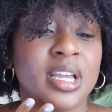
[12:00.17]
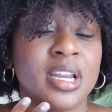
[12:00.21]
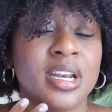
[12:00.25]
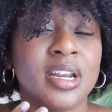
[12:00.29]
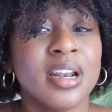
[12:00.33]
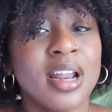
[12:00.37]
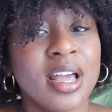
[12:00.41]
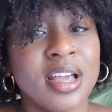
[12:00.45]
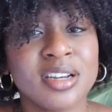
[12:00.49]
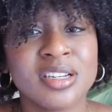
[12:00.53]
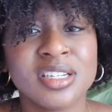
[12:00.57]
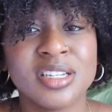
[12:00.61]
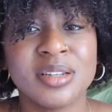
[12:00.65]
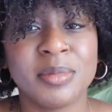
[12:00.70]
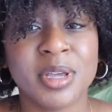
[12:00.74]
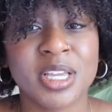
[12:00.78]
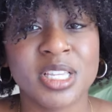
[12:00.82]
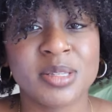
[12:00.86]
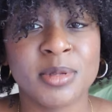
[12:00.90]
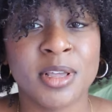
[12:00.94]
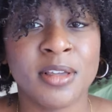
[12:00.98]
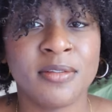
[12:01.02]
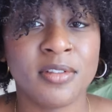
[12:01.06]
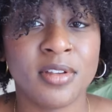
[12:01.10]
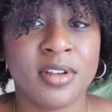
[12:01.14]
and it actually
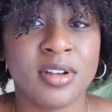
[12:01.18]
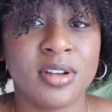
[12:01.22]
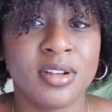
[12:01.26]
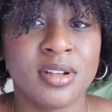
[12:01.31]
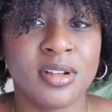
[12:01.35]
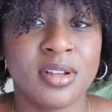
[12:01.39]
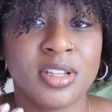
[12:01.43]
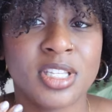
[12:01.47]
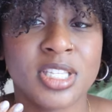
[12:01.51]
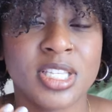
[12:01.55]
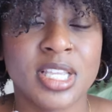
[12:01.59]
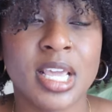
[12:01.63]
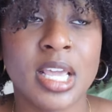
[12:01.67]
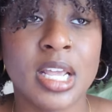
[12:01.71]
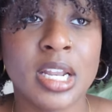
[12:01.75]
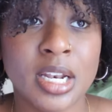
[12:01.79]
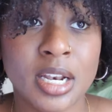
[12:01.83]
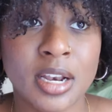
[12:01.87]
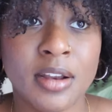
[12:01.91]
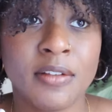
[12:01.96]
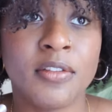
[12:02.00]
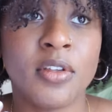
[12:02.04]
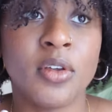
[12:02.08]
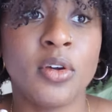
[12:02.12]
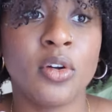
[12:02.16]
makes my
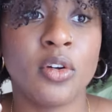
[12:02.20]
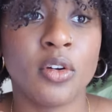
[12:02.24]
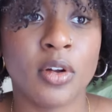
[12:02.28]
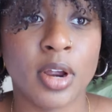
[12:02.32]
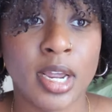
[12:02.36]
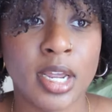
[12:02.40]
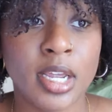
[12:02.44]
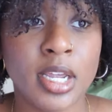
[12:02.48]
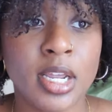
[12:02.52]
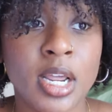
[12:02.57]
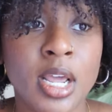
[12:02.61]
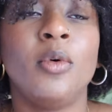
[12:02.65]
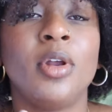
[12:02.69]
skin feel great.